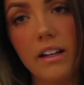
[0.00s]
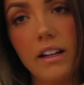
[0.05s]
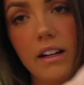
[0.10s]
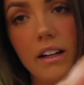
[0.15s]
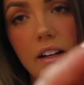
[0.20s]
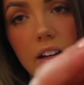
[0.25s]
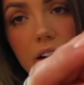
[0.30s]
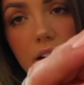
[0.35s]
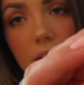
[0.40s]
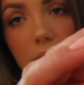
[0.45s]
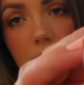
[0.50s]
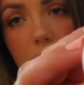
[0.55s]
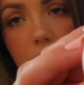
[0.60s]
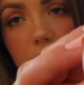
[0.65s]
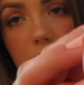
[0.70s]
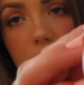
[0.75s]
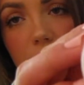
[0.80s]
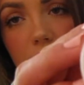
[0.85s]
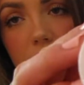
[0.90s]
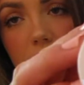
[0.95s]

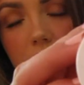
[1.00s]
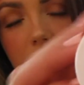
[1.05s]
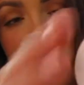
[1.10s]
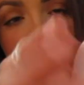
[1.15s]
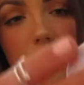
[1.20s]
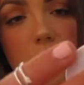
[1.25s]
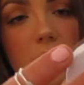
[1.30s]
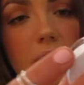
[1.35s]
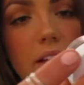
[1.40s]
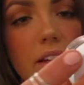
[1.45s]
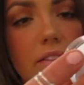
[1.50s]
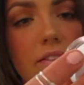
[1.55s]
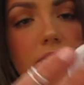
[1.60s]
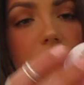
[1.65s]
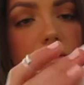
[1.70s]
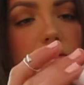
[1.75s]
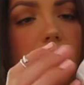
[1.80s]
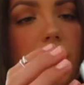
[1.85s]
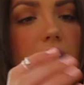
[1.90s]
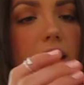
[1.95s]
I believe
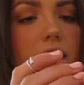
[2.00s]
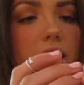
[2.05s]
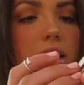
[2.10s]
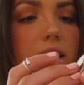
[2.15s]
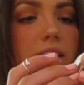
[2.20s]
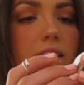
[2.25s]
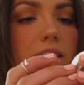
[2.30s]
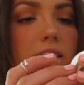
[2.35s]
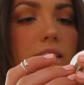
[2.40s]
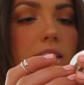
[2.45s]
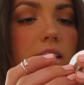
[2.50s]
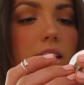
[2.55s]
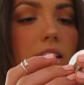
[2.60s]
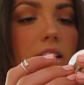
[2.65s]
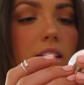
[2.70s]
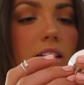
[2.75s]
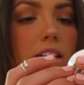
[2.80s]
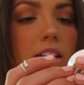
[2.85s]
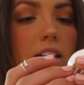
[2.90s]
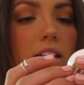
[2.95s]
Vitalist
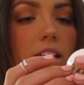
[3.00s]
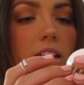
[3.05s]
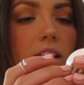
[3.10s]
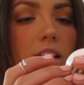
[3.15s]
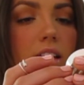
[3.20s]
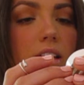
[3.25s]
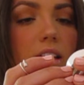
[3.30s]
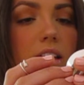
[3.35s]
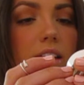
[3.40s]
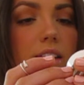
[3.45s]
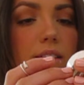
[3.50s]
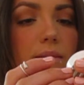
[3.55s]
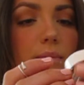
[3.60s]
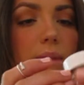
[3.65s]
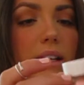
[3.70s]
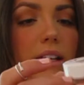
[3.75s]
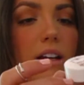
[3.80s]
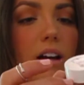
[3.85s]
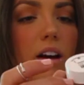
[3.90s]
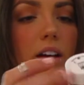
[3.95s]
is
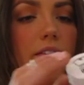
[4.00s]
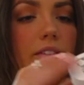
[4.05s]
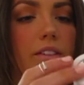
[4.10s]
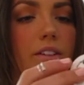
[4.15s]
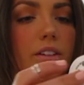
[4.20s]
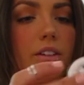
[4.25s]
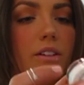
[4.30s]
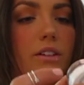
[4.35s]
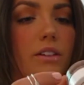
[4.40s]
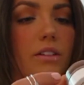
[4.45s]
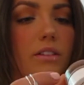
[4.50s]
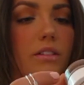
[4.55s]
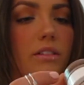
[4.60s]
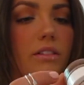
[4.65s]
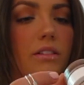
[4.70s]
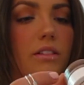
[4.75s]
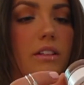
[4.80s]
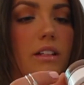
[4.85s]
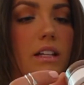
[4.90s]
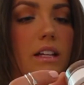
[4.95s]
by CoverGirl,
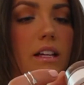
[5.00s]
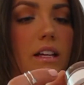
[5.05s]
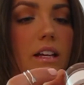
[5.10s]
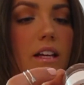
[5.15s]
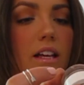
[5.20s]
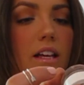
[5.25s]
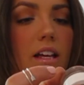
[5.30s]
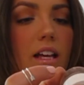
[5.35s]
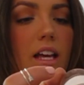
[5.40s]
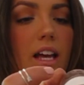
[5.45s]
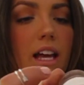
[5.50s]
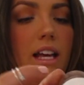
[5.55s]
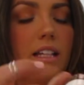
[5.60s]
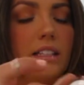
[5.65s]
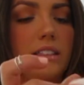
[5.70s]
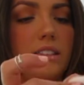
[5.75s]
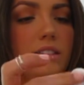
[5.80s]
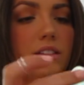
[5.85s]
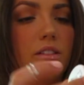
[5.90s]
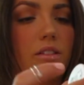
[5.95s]
and
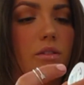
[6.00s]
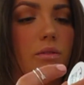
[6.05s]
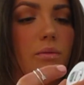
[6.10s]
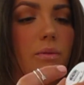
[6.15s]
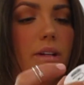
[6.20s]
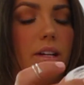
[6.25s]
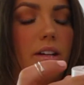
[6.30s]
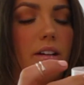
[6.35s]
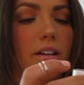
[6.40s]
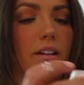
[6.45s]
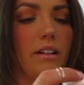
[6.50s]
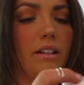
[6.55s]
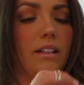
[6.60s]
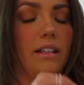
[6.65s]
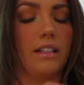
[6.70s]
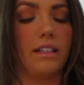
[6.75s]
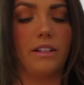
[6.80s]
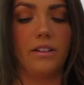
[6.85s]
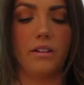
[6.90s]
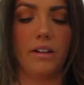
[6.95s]
it's a little weird
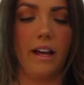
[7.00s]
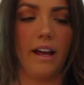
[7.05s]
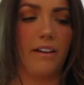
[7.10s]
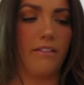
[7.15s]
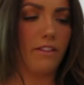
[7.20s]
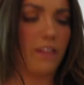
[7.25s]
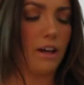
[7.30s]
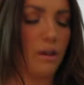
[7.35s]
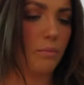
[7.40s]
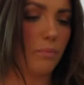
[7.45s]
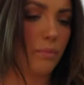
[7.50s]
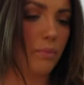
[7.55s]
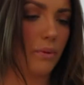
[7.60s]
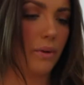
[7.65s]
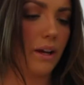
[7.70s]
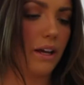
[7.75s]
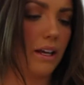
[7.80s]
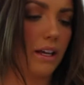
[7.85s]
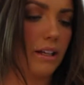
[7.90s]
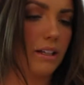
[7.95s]
that they don't have that
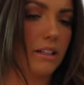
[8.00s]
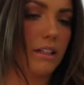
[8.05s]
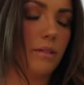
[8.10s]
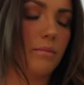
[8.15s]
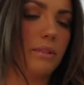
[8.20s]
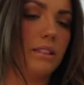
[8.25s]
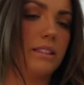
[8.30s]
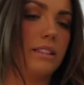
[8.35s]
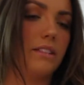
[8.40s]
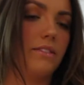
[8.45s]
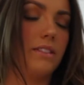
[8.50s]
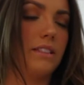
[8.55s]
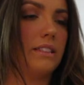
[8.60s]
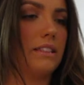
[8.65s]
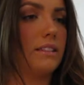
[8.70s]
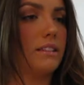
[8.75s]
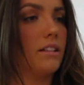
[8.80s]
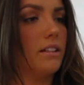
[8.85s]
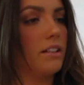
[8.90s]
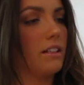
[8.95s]
brand. Let me see if it
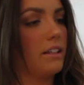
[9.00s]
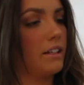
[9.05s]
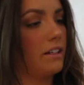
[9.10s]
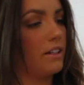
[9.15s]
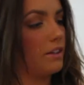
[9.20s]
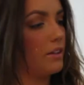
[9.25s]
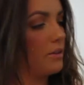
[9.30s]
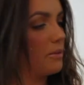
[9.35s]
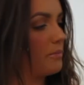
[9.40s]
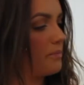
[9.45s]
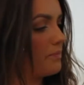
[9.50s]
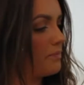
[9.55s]
says on here.